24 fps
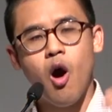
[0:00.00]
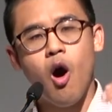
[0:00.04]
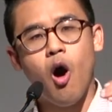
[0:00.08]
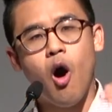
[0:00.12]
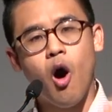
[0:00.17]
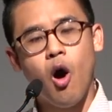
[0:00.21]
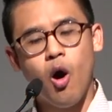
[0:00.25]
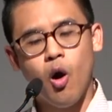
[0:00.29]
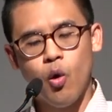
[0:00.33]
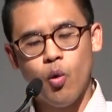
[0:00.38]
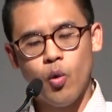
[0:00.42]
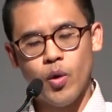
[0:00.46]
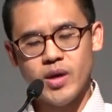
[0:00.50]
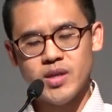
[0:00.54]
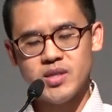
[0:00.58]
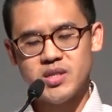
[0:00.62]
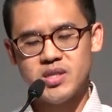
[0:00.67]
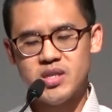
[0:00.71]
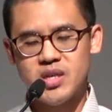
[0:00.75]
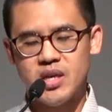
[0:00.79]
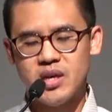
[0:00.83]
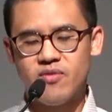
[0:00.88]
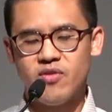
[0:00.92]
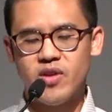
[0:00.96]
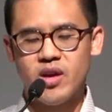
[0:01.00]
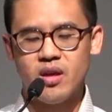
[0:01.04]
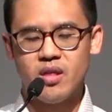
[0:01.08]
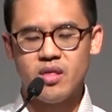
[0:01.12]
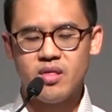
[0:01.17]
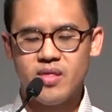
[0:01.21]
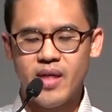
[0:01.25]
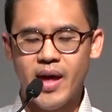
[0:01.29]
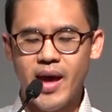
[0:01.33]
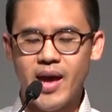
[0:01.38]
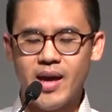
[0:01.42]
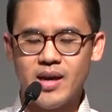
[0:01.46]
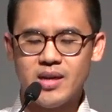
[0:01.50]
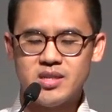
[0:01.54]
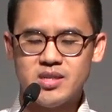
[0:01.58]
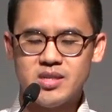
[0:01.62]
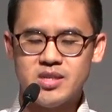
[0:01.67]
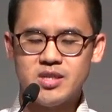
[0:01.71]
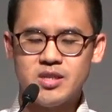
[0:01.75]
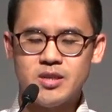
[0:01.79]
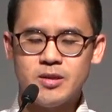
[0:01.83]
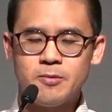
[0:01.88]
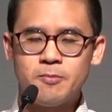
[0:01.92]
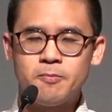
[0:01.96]
Always giving
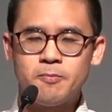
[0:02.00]
thanks.